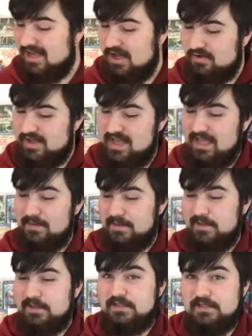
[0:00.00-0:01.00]
Okay,
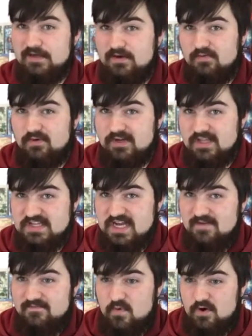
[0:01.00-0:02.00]
we're in the
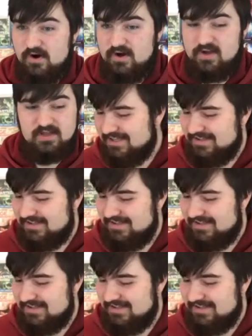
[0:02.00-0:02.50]
top four,